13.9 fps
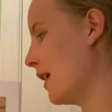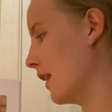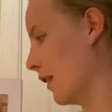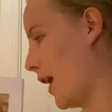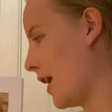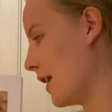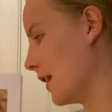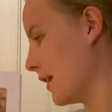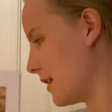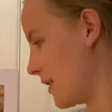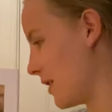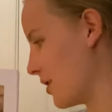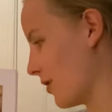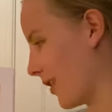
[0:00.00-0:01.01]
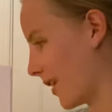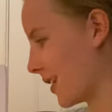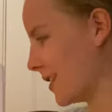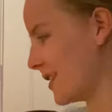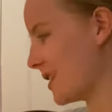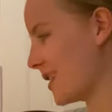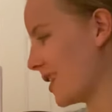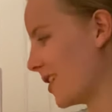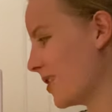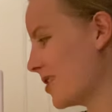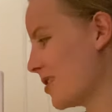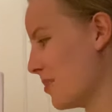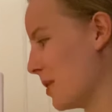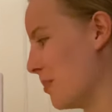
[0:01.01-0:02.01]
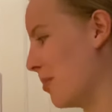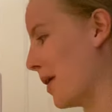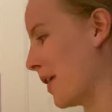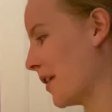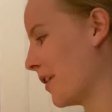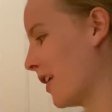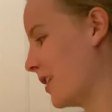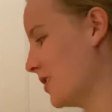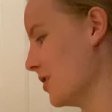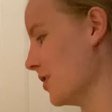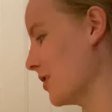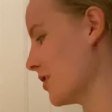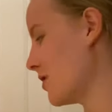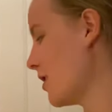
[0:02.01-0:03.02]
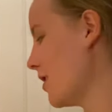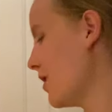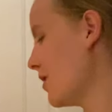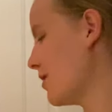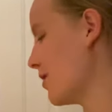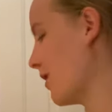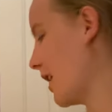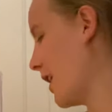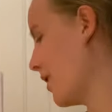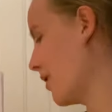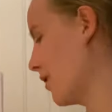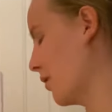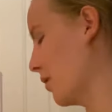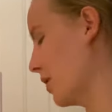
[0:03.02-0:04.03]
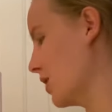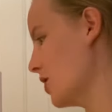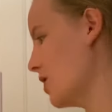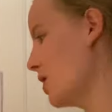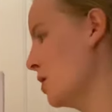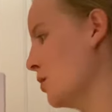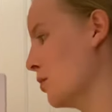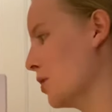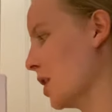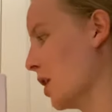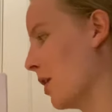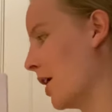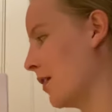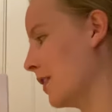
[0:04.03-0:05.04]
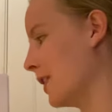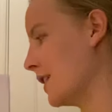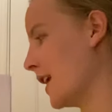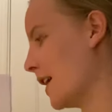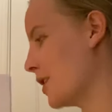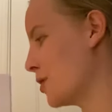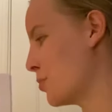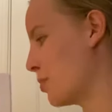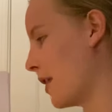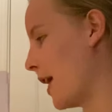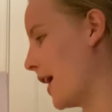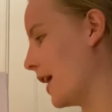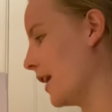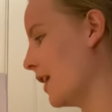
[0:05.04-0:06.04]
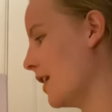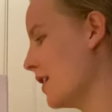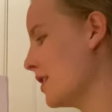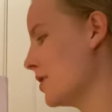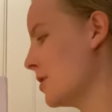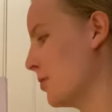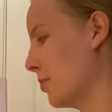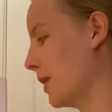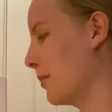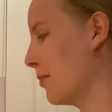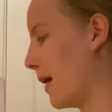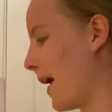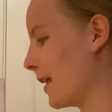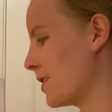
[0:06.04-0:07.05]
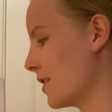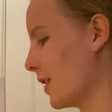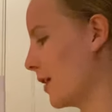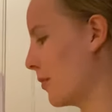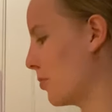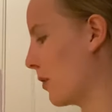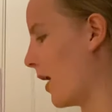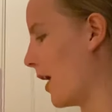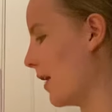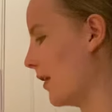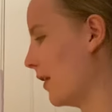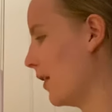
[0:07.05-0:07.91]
Lionesses are considered to be better hunters, so they are the ones who go out and catch prey to bring back to their pride.